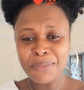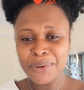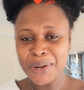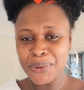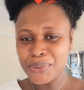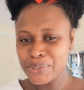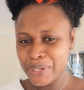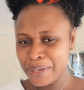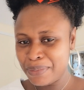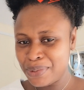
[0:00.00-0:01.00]
I pray that God
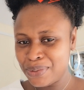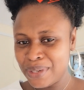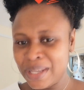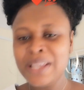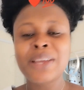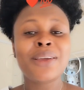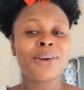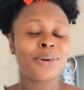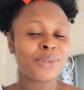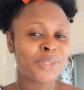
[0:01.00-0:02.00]
should keep you today.
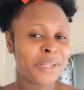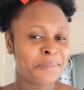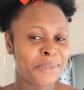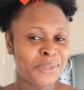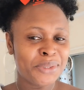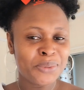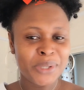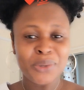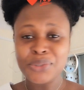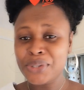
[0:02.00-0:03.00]
God should keep you this
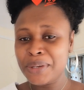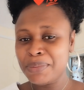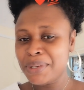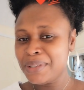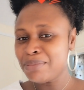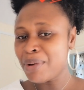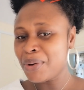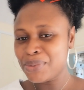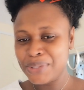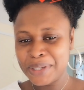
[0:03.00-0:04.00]
week. God should keep you this month.
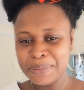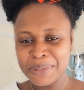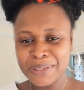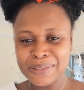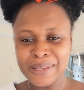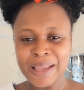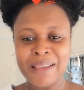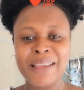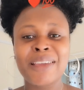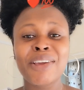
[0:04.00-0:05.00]
God should keep you this year.
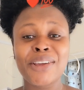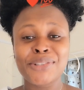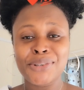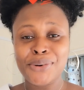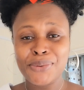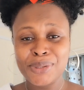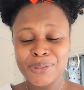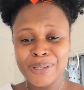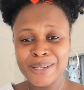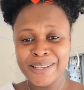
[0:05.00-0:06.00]
Enjoy the
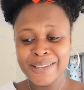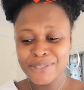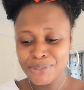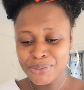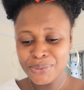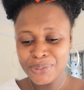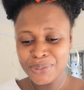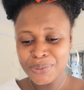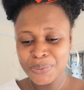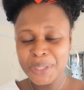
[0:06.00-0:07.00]
rest of the day. Enjoy the
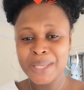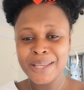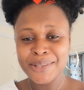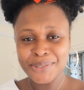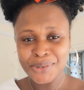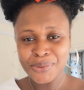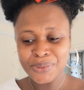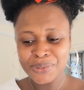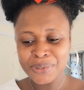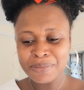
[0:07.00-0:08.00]
rest of the week. Enjoy the
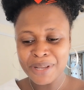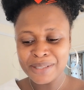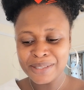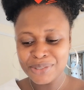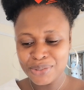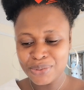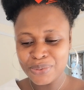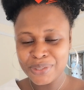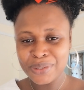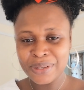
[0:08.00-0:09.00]
rest of the month. Enjoy the
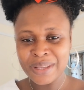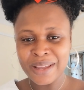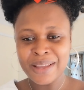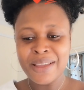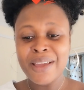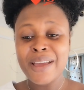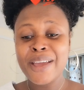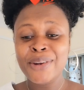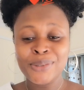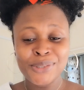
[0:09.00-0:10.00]
rest of the year.
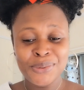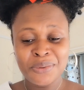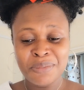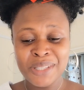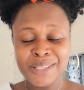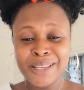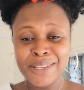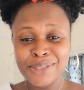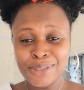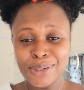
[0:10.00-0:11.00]
And until we meet
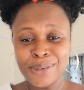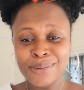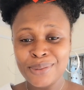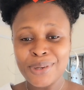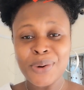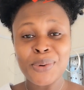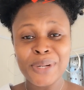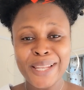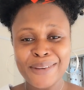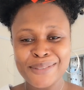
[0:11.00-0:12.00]
again, shalom. Know that
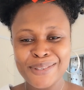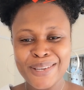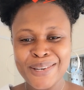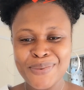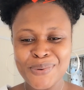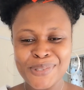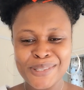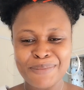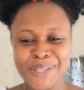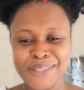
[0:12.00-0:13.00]
God loves you and he wants
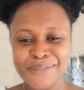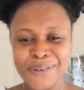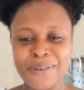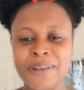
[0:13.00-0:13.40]
the best for you.